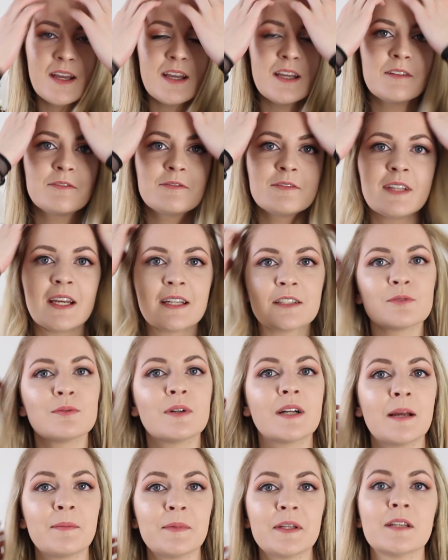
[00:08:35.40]
if that's
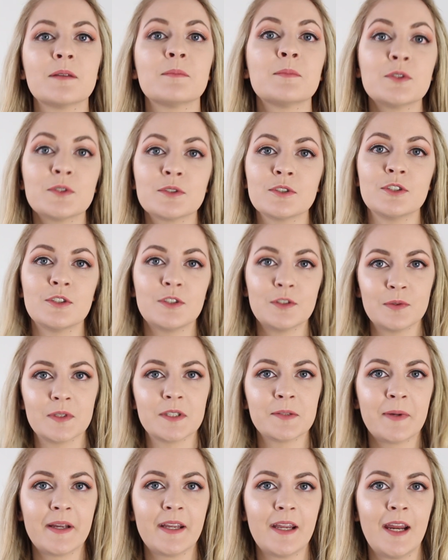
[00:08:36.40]
what I'm in the mood to do
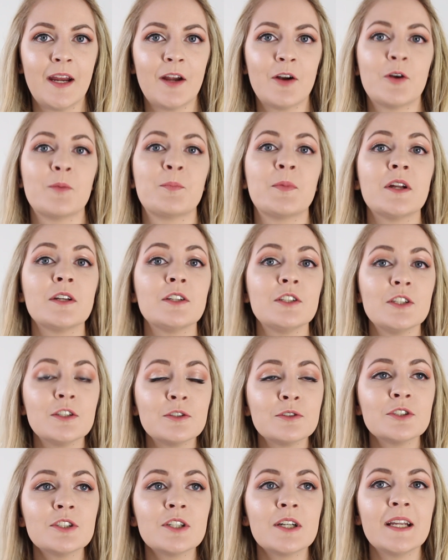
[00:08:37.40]
with my hair. But
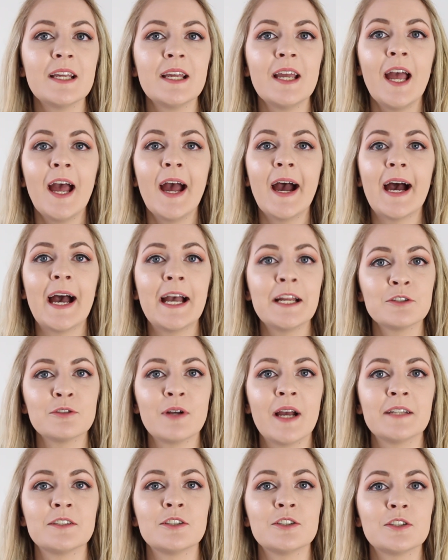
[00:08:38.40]
usually I
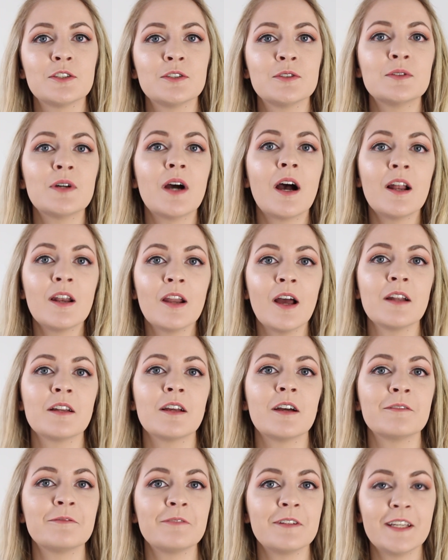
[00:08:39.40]
try to do a
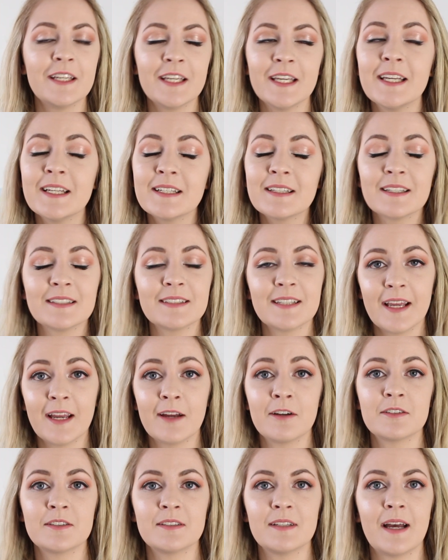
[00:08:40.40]
lot of heatless
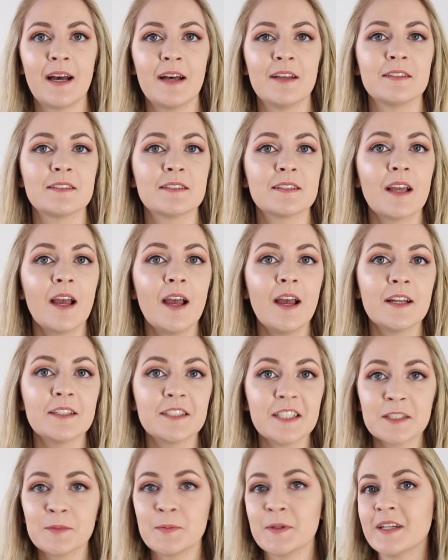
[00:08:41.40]
hairstyles,
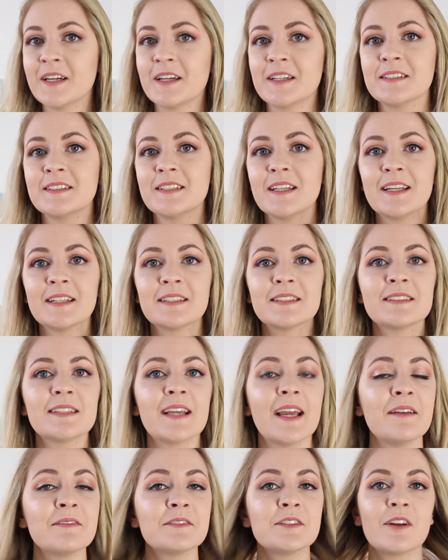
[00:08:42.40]
just because it
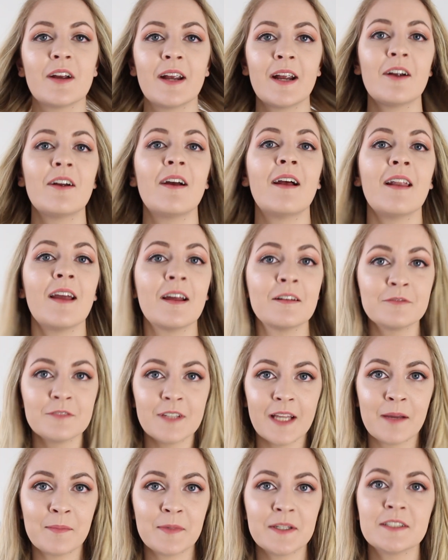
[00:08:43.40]
saves your hair a lot of
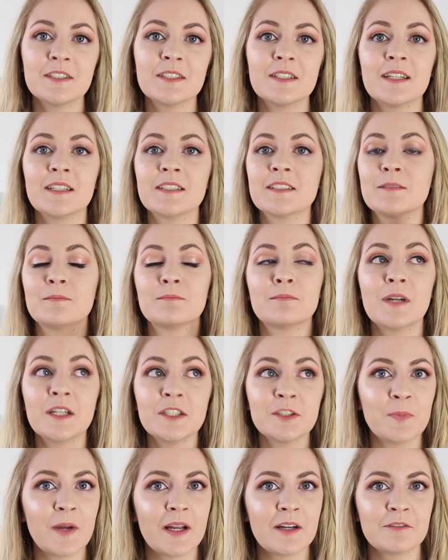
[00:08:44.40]
damage. It's
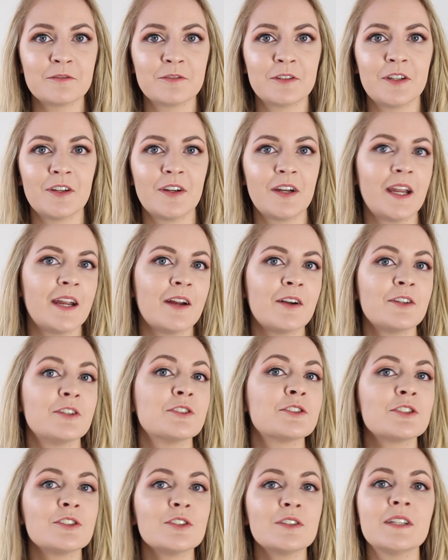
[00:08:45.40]
much better for your hair.
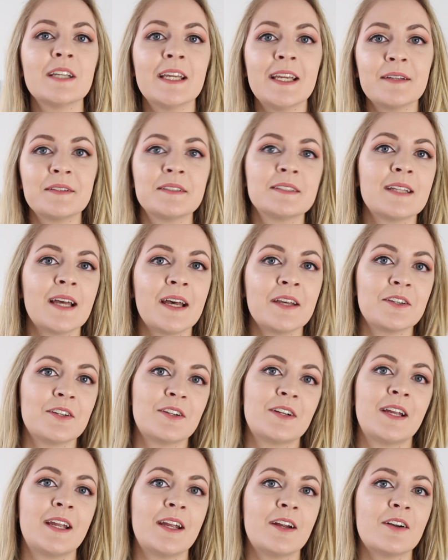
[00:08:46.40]
You shouldn't heat style
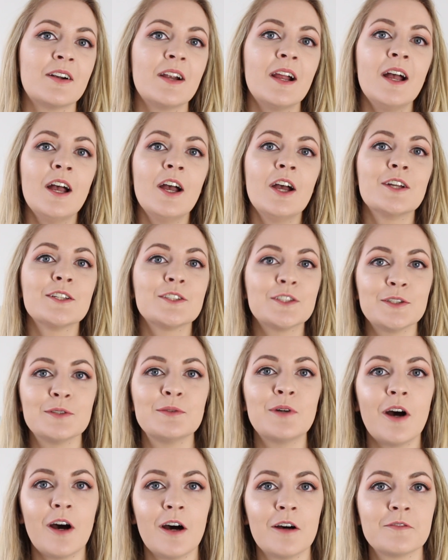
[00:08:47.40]
your hair
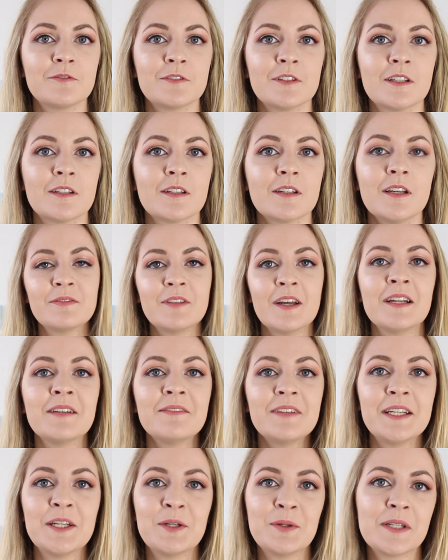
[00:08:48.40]
too often. I've done
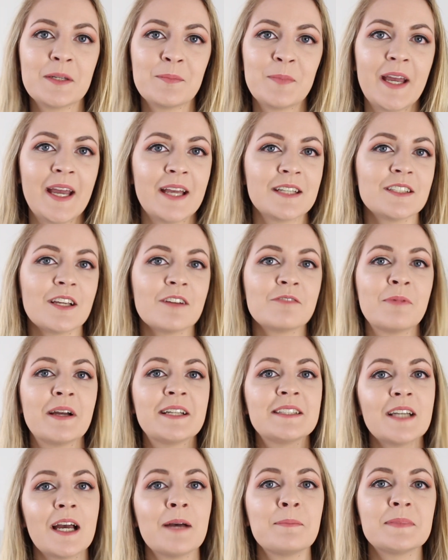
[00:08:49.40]
a video in the past of
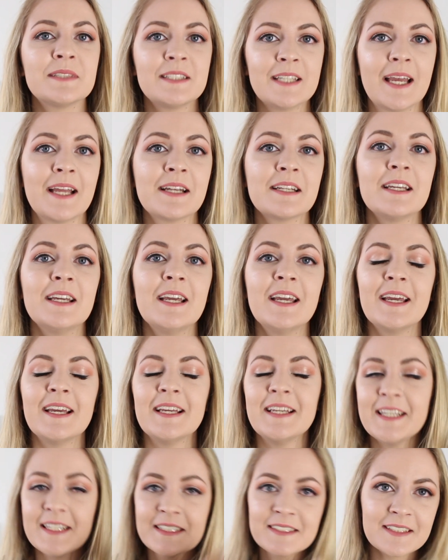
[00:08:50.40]
my top 10
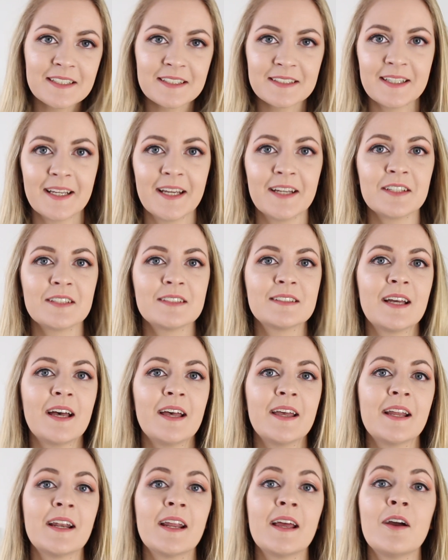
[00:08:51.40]
easiest
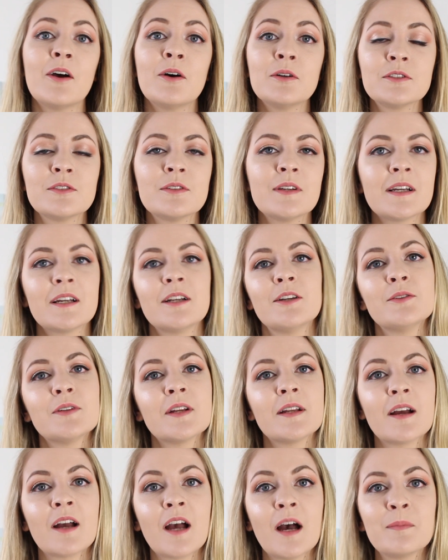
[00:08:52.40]
hairstyle, and I also
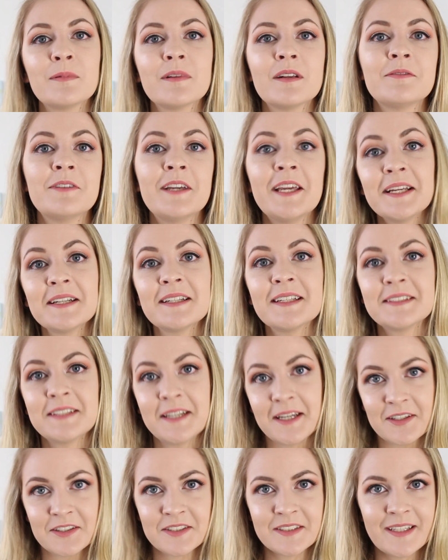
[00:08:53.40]
included a couple of heatless
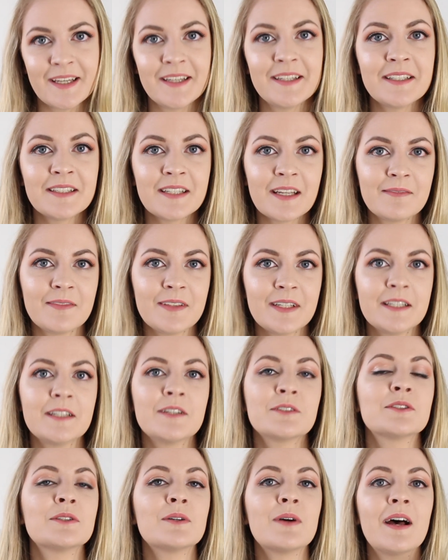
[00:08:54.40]
hairstyle in that
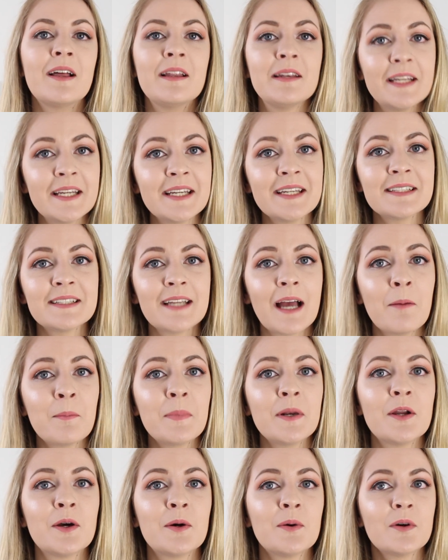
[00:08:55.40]
video, so I'll link it down
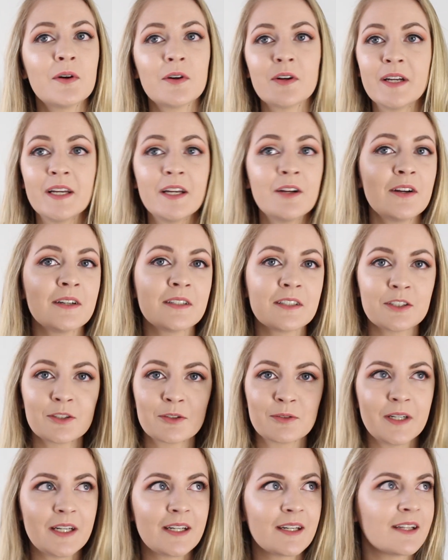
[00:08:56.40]
below or here on the
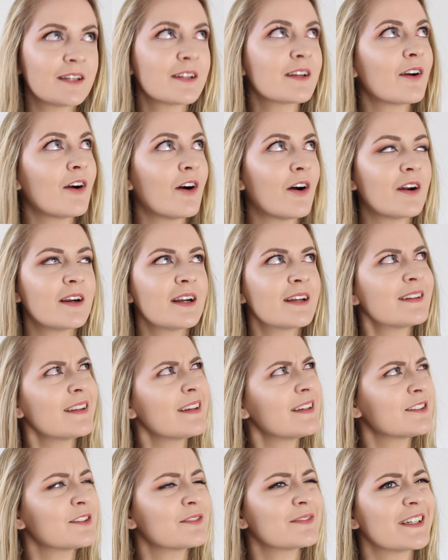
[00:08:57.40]
screen in the card. I
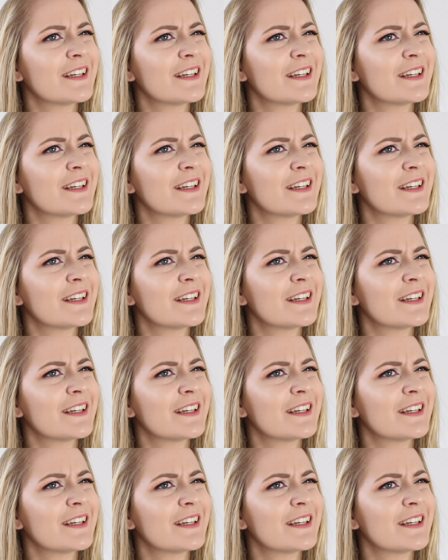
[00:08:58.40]
think it's over